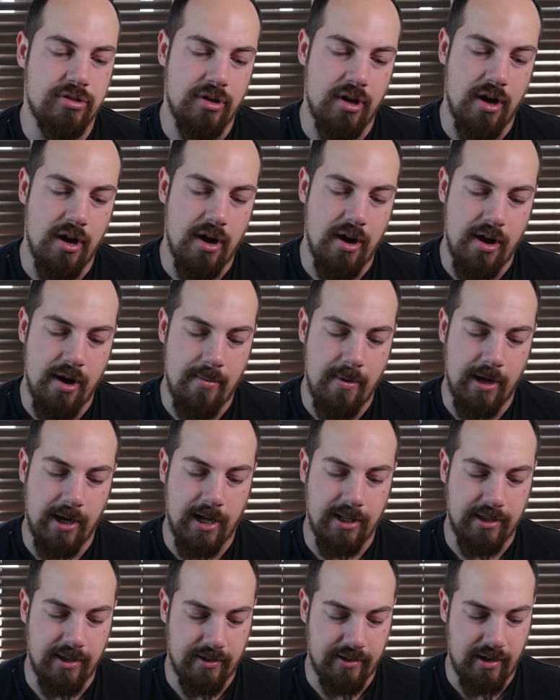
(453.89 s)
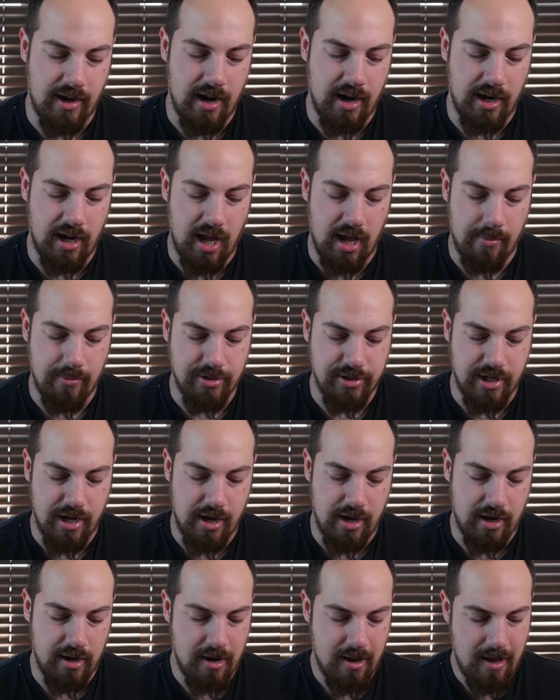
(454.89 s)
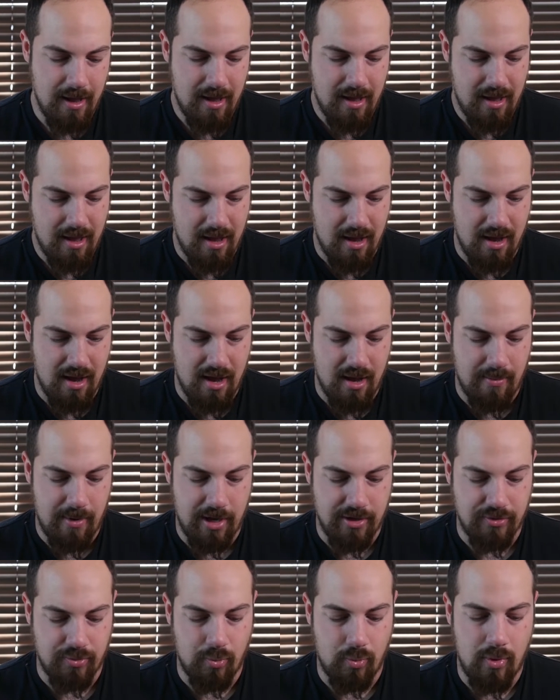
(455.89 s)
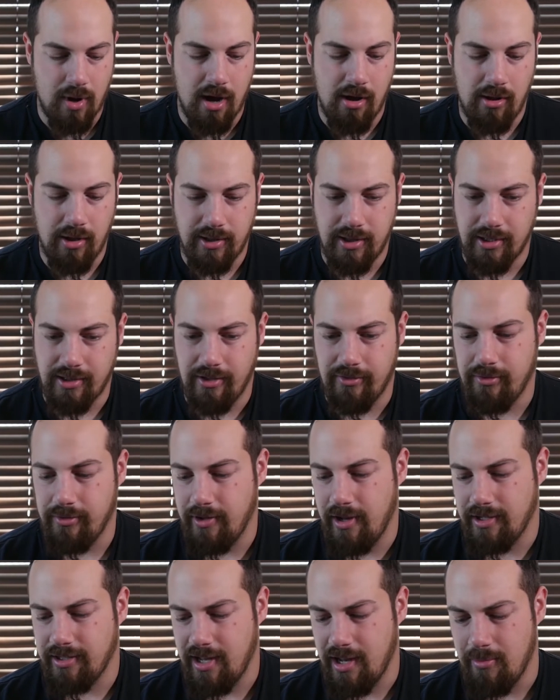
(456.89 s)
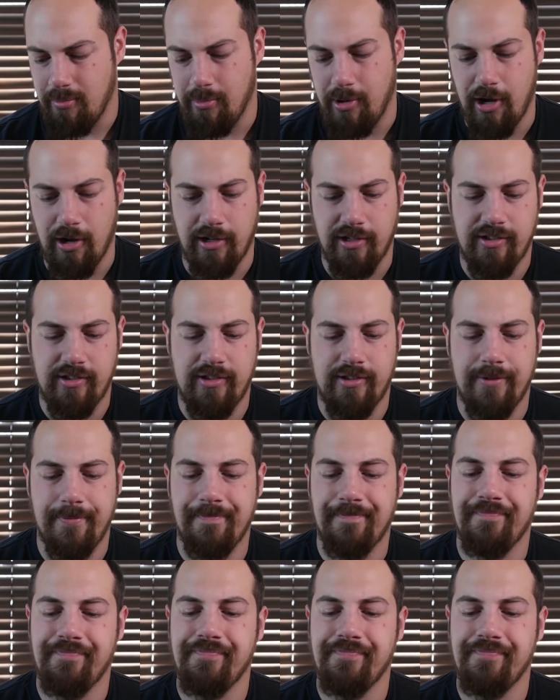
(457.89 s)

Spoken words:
I got this on Amazon as well. I think this was like 10 bucks.